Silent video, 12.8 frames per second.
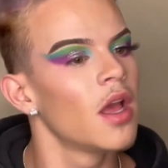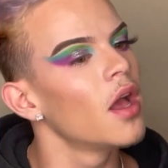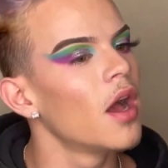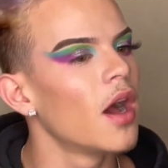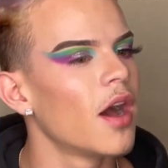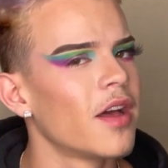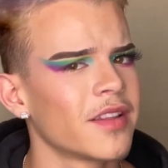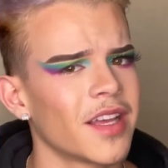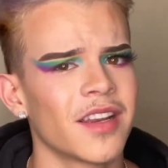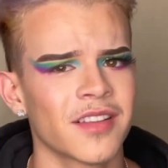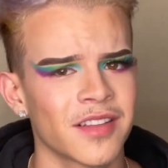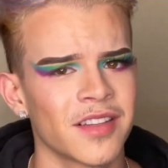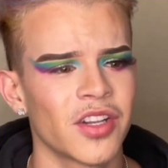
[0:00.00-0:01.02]
that
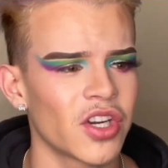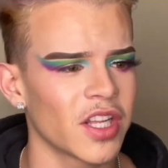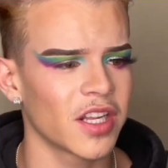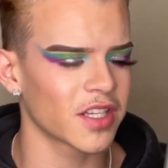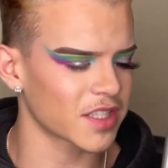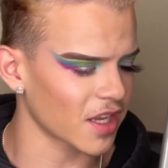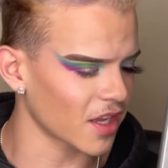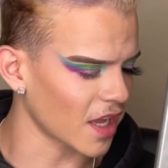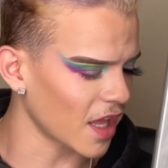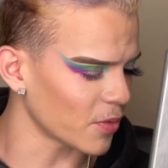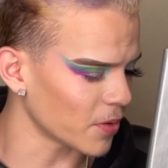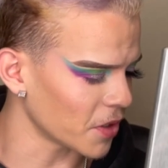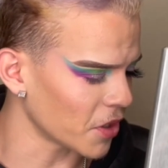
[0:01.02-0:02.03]
literally looks like a
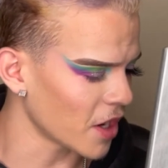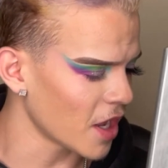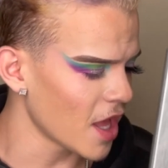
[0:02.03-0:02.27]
caterpillar.